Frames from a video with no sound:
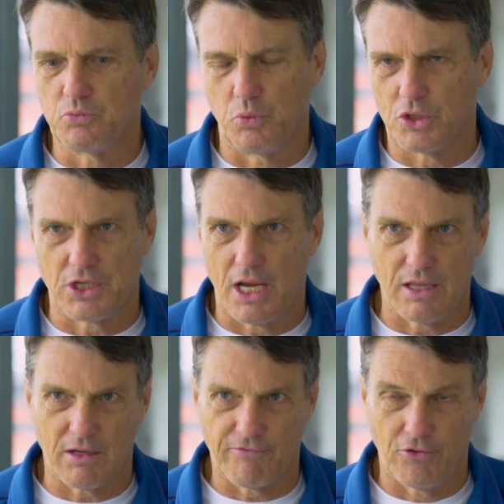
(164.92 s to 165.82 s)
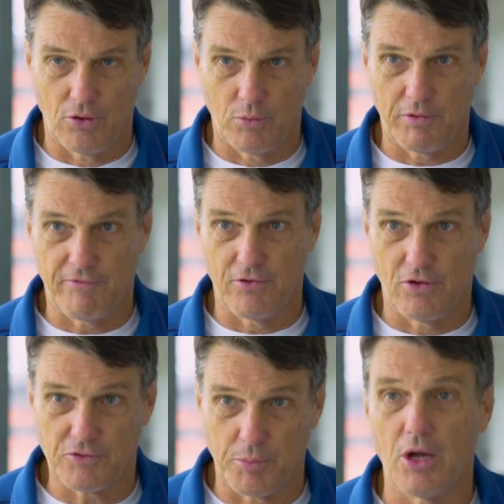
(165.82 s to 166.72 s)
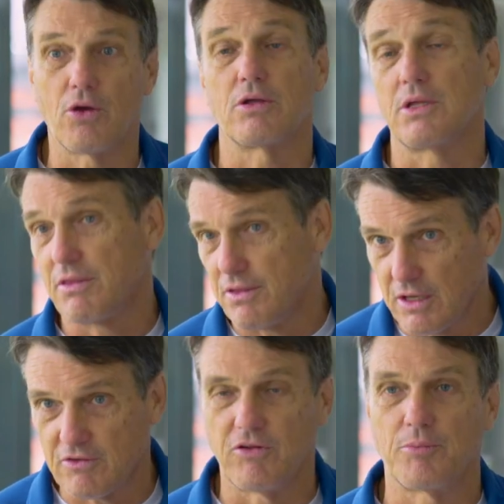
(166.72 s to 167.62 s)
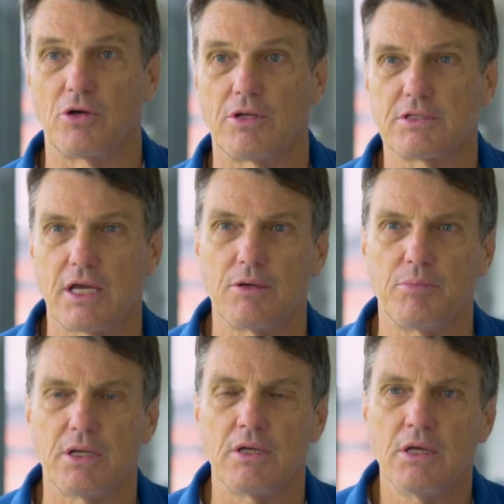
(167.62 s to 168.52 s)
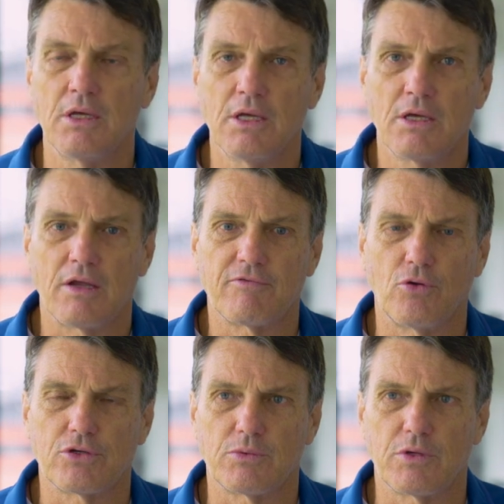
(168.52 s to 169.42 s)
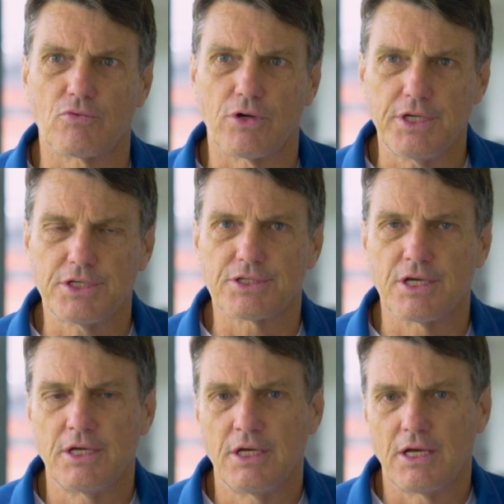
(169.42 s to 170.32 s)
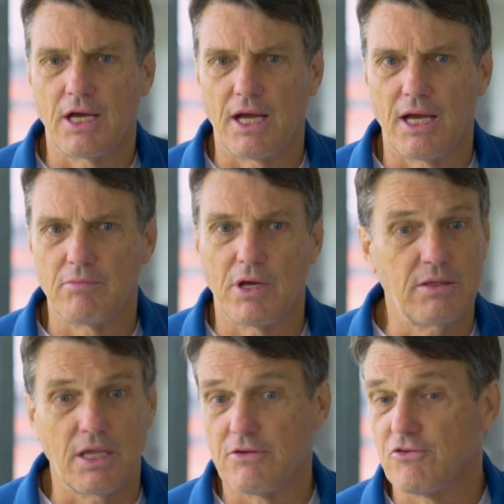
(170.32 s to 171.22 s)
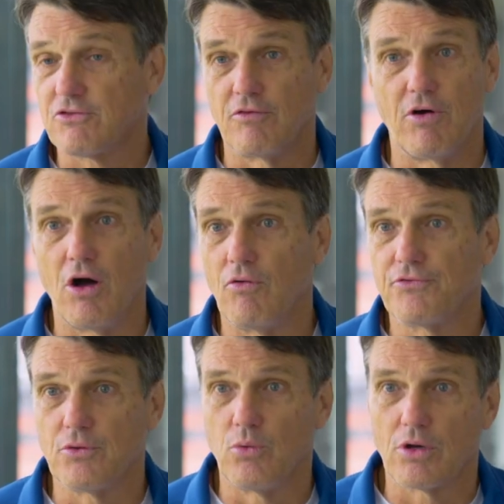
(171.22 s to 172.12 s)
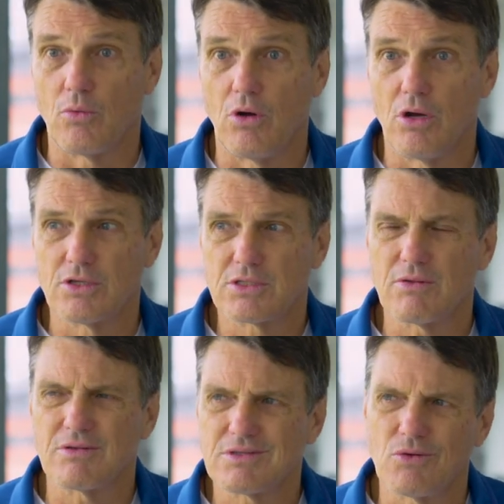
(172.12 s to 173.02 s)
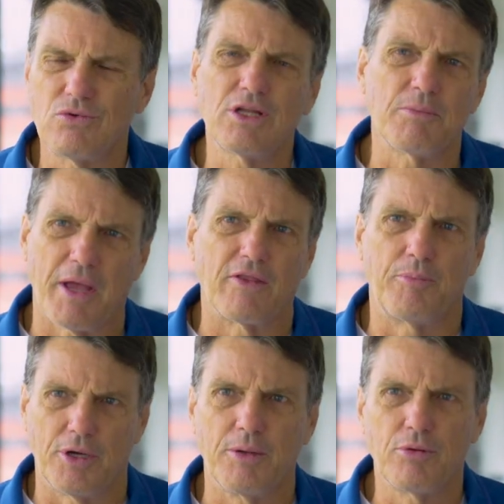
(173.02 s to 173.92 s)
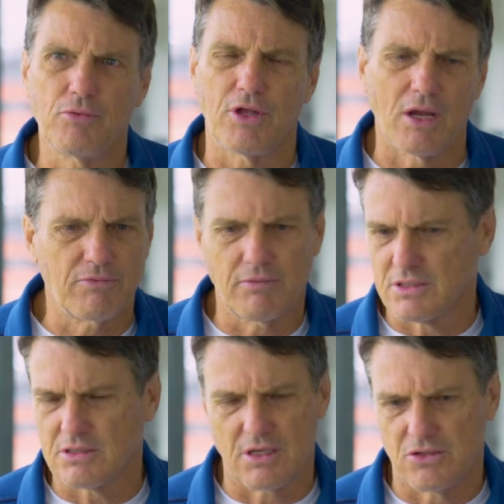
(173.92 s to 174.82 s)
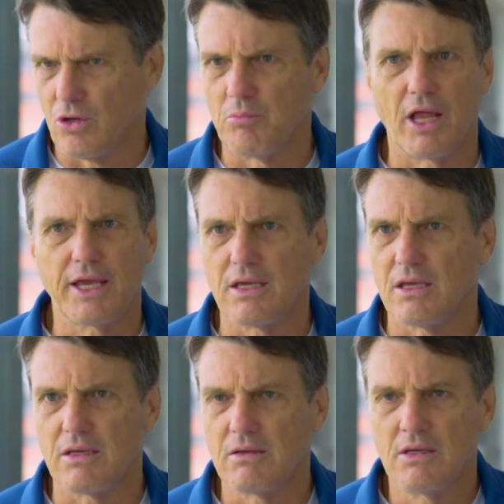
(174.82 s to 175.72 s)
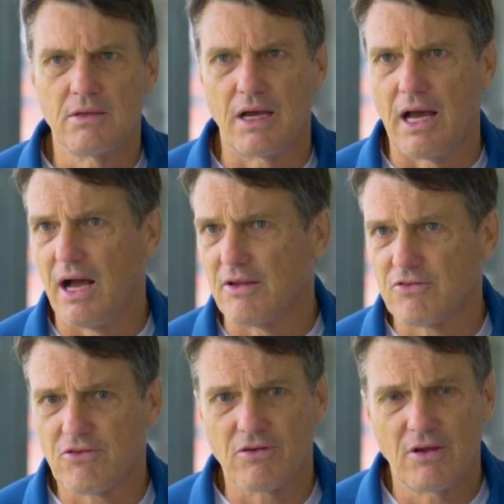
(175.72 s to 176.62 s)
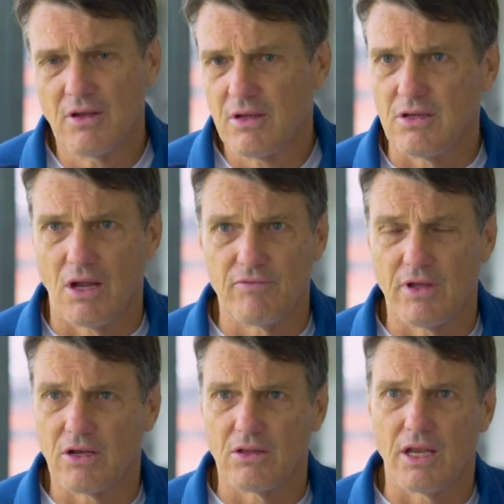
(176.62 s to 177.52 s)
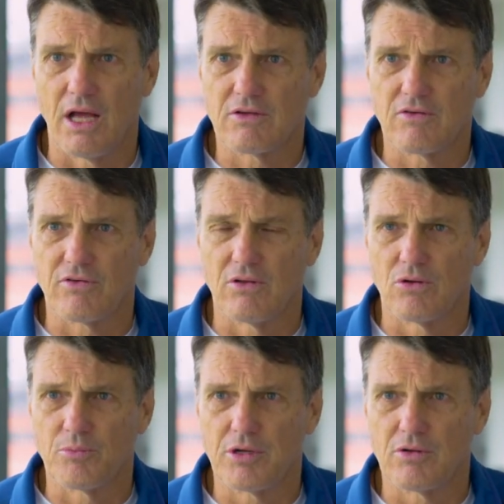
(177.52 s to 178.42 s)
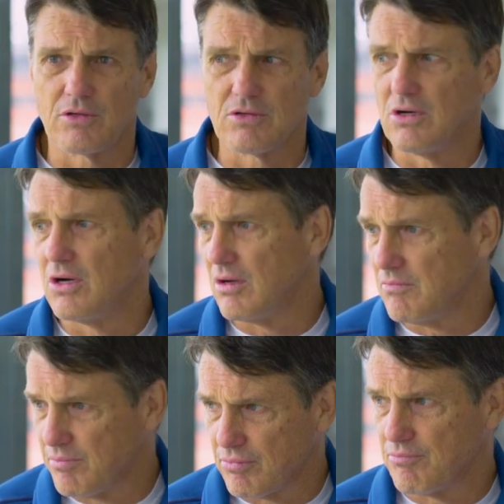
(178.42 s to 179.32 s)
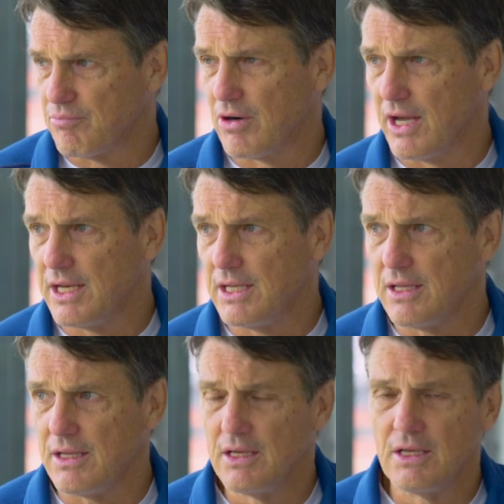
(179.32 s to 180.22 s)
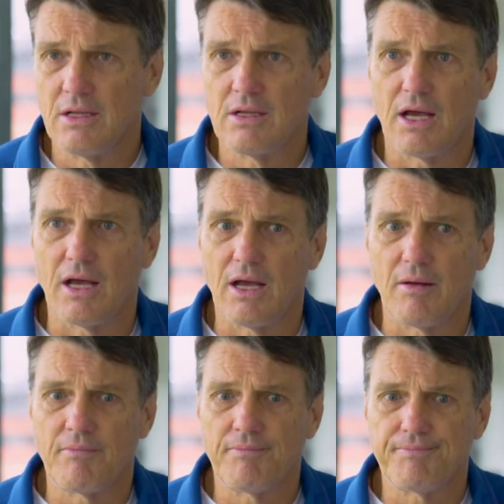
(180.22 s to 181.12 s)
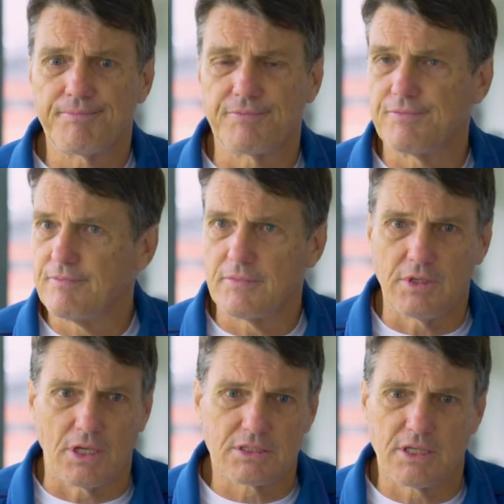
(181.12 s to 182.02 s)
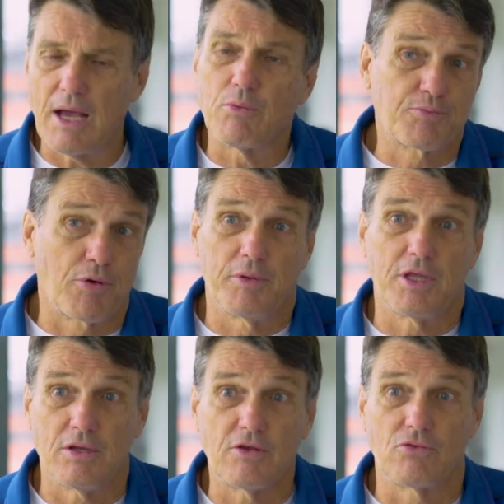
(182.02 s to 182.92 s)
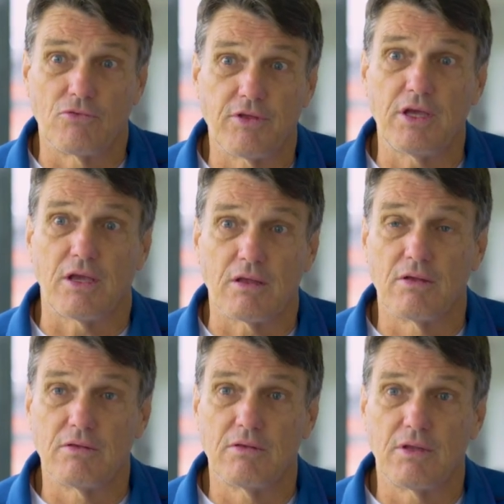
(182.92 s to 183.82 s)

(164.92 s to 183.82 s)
Wasn't anything firm when we first spoke, and then things flipped on its head a bit, unfortunately, with Rhys. And then it just evolved to what it was. So really about the people. You know, as I said, John Blakey, Arch, you know, I've known Glenn Archer for a long period of time, Brady. So that was probably the initial thing.